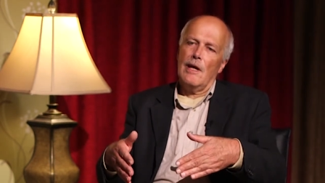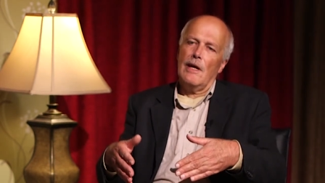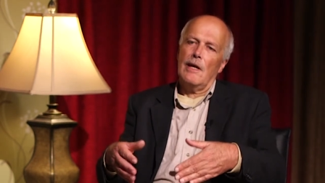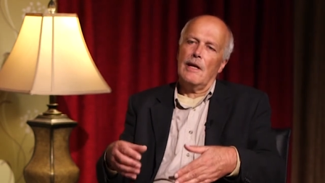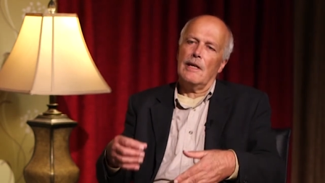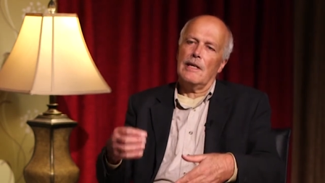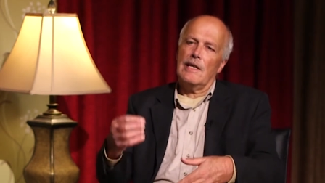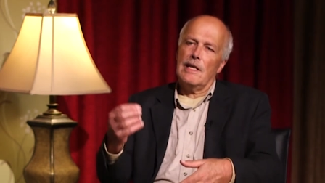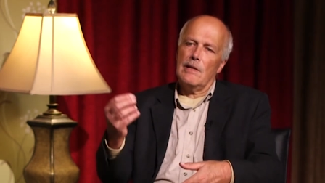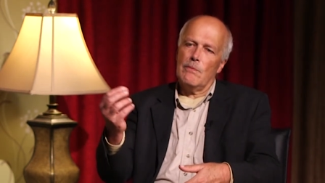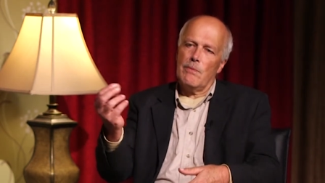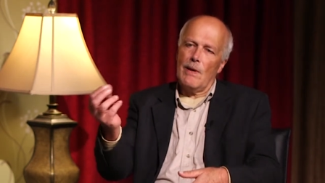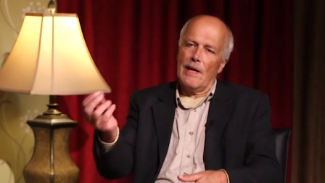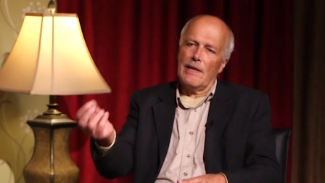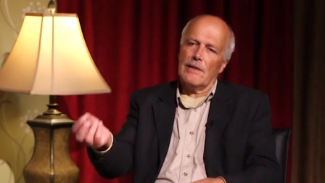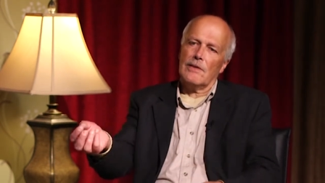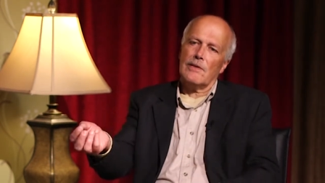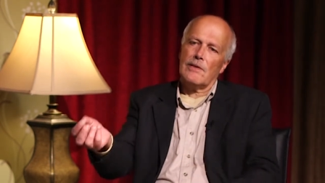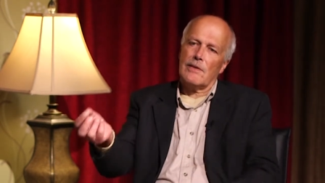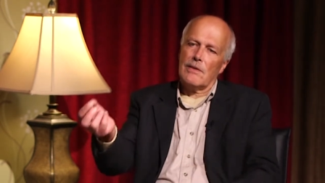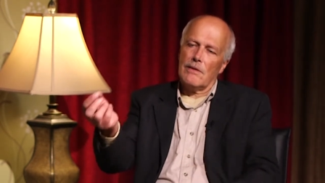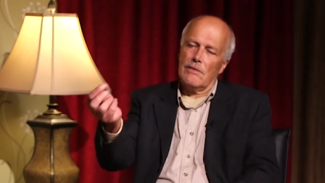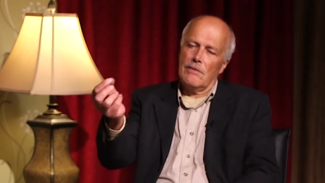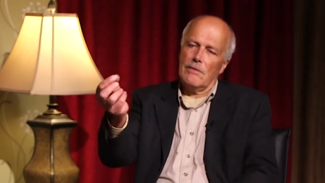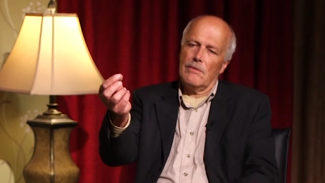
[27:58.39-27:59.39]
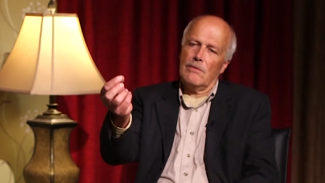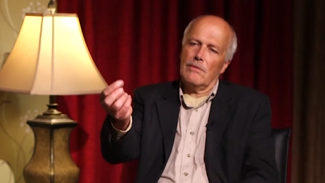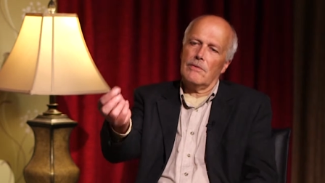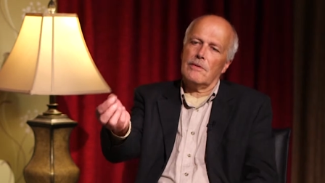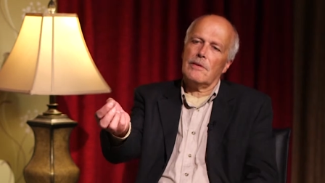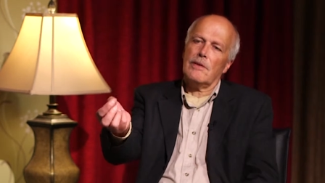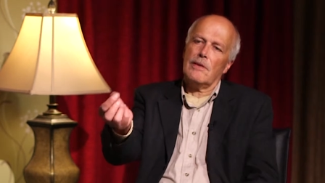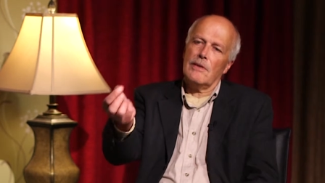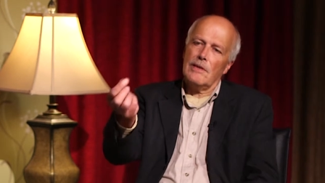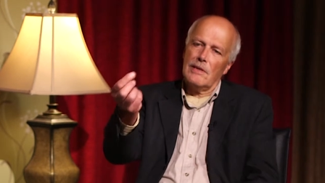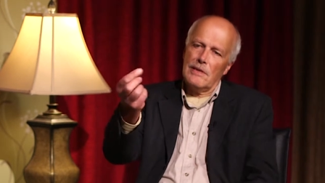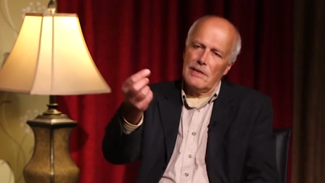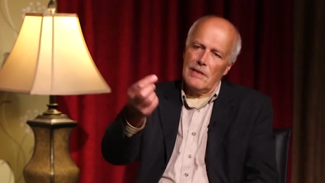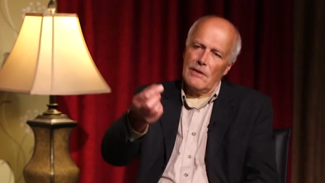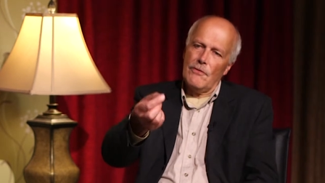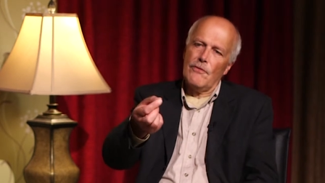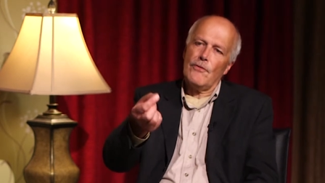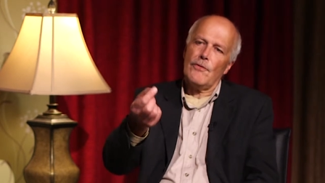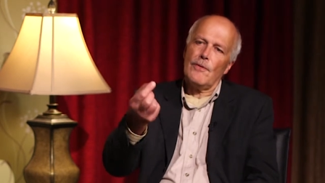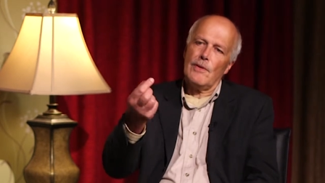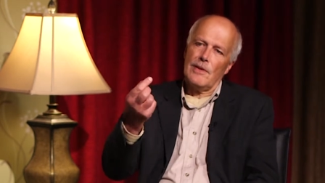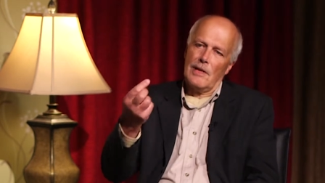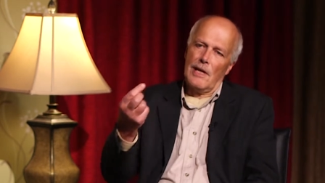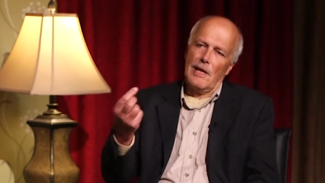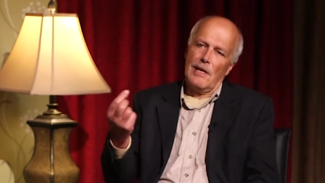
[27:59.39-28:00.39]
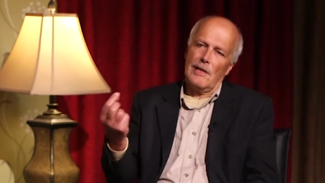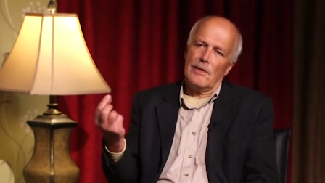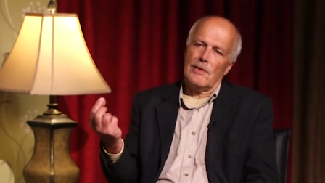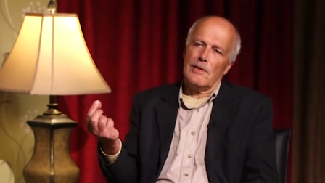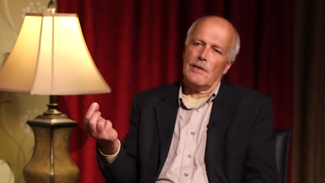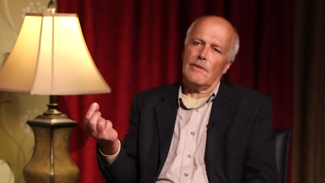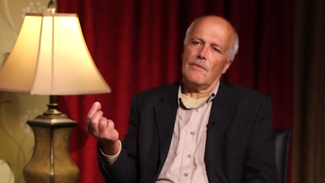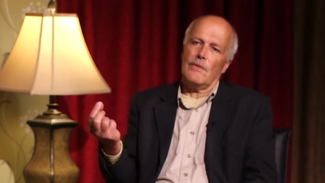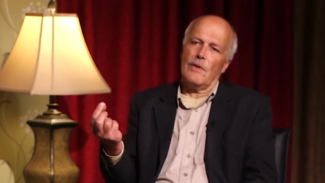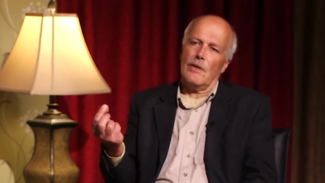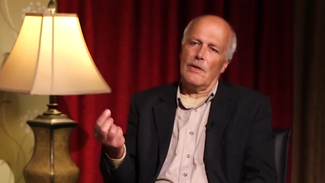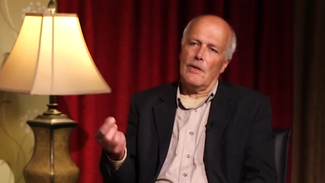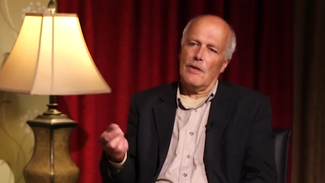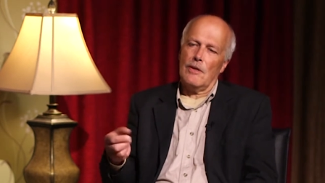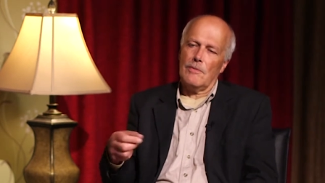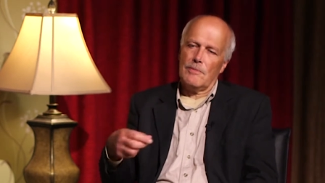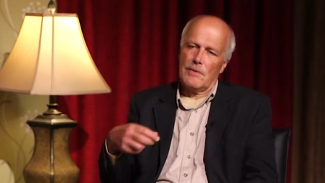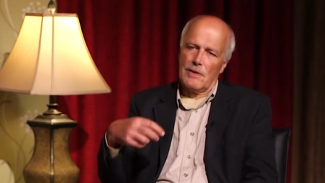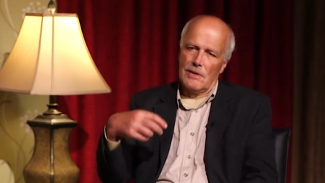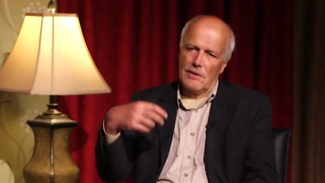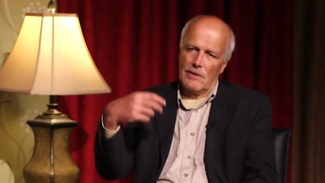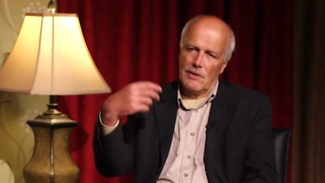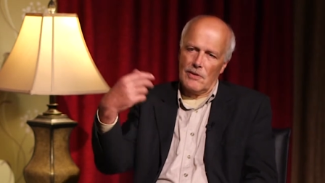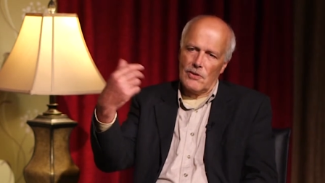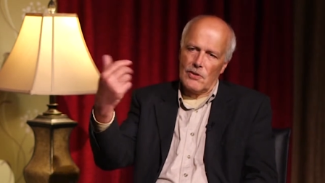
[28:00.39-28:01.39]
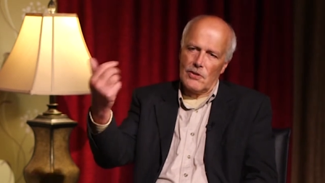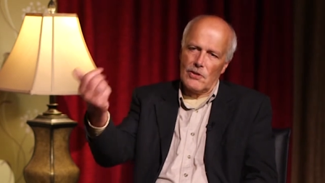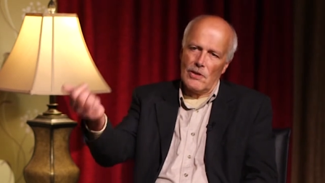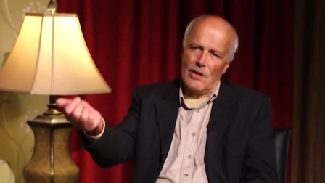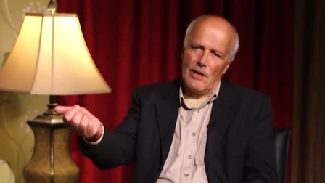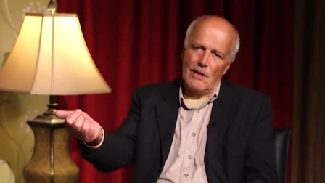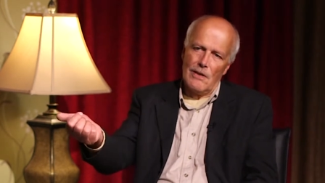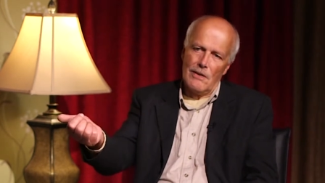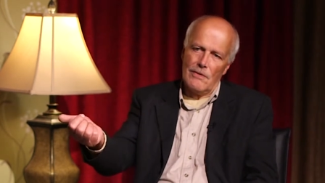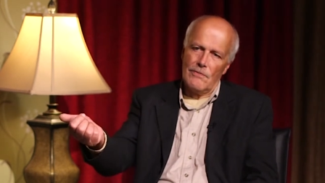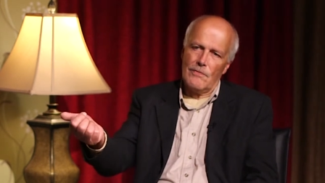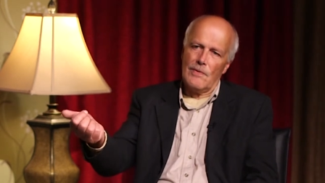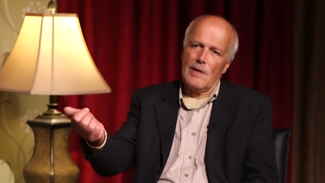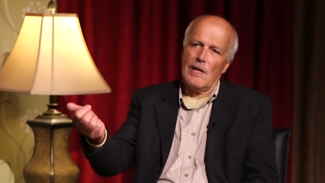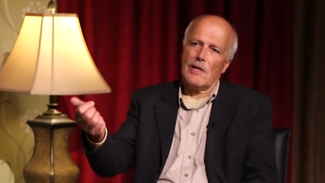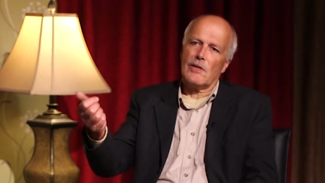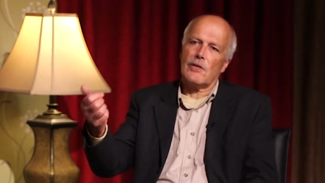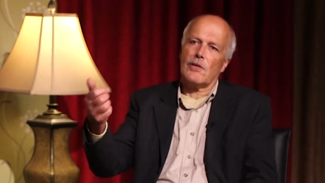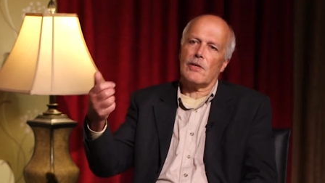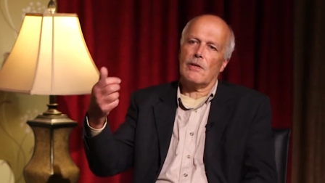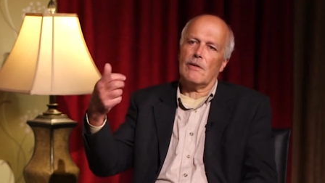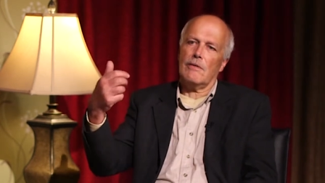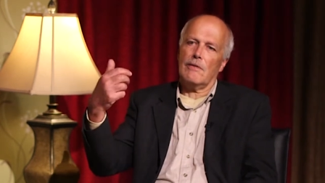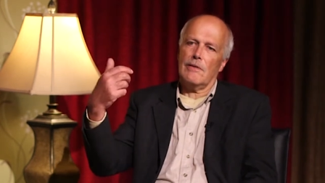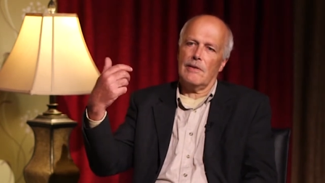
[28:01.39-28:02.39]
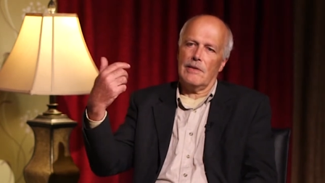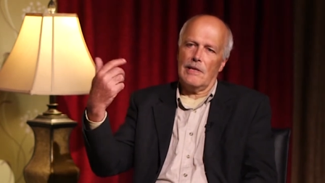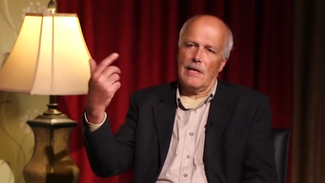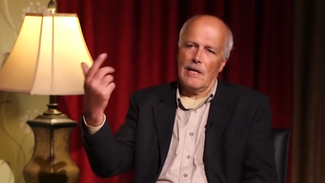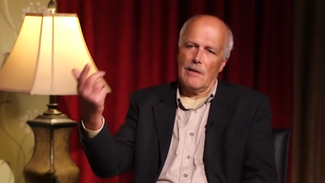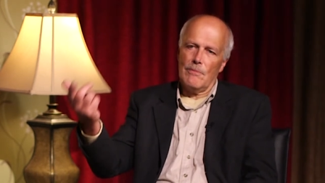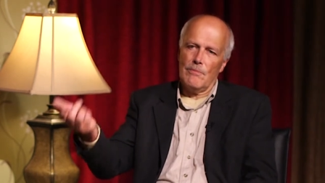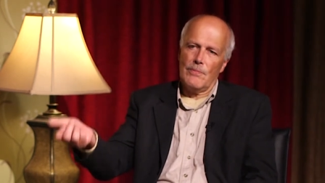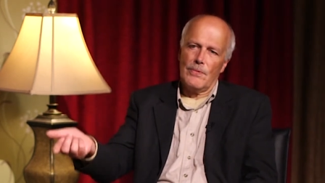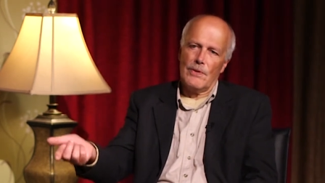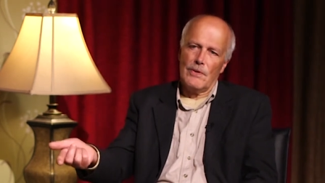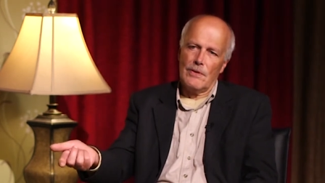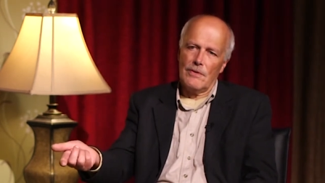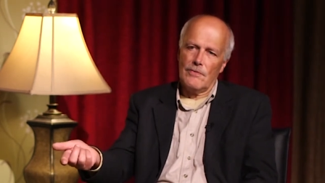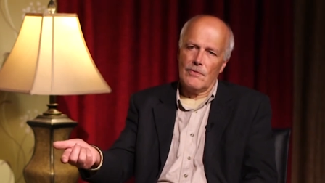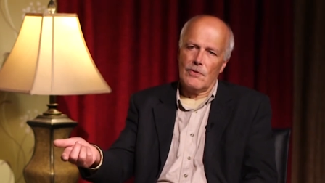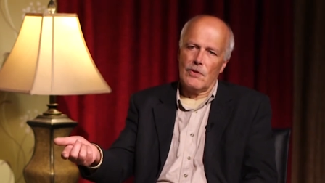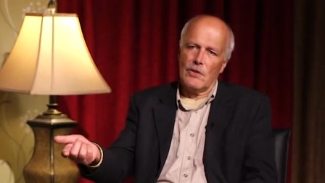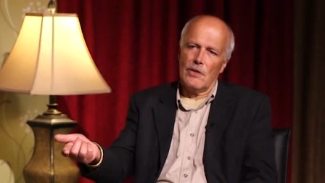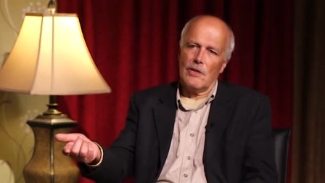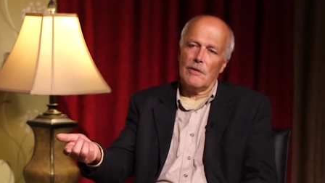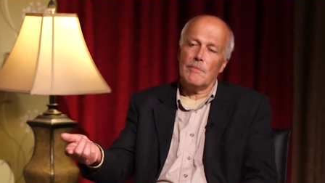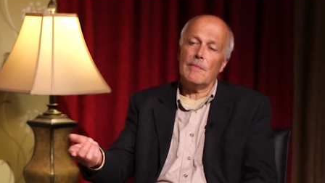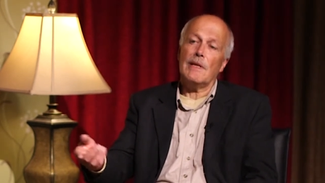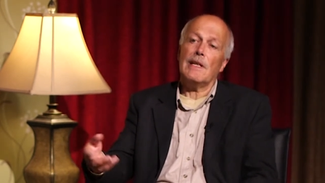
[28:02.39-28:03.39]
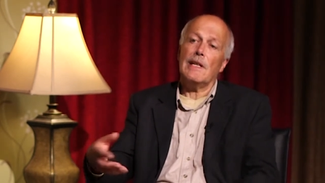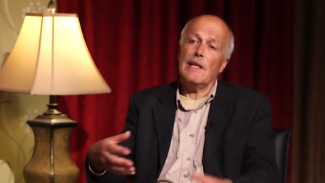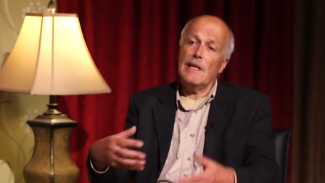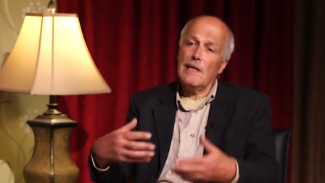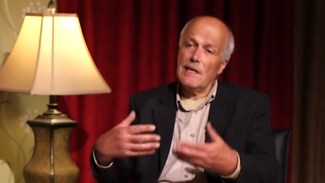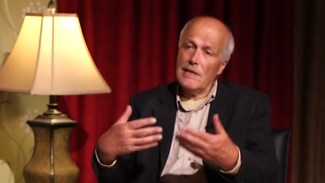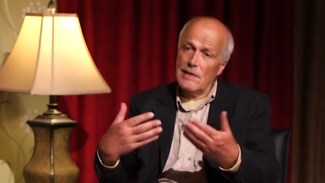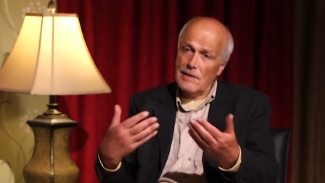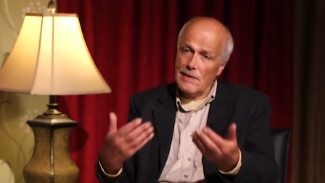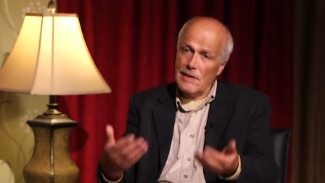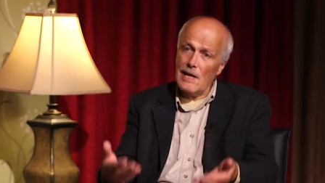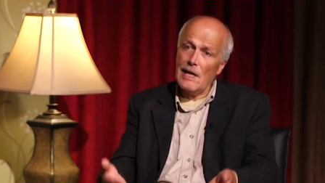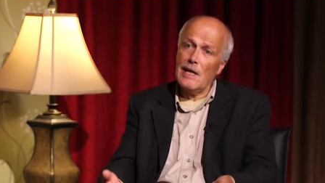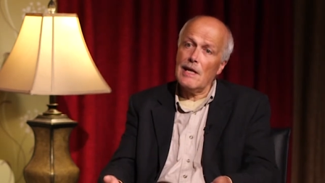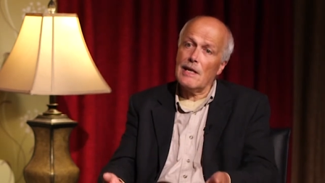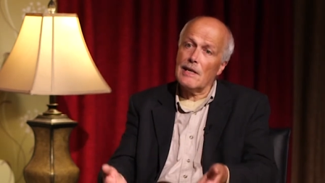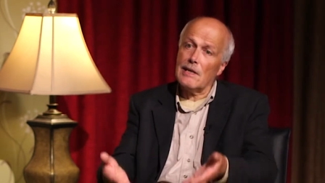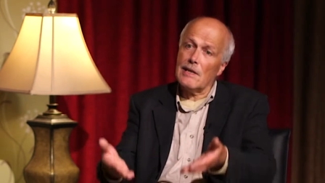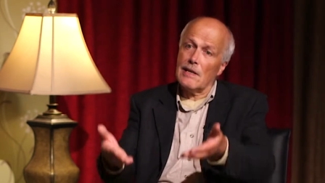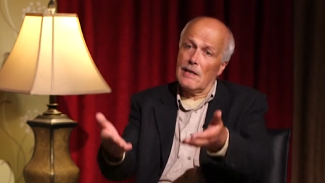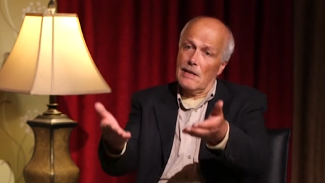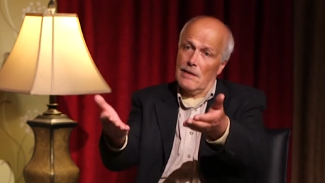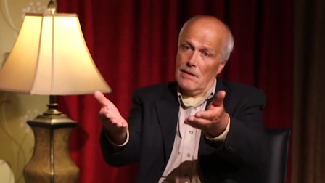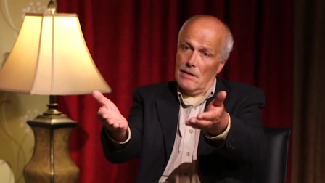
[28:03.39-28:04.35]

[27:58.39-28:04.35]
And he went to the different heads of Europe, to the Tsar of Russia and the Emperor of Germany, and he said,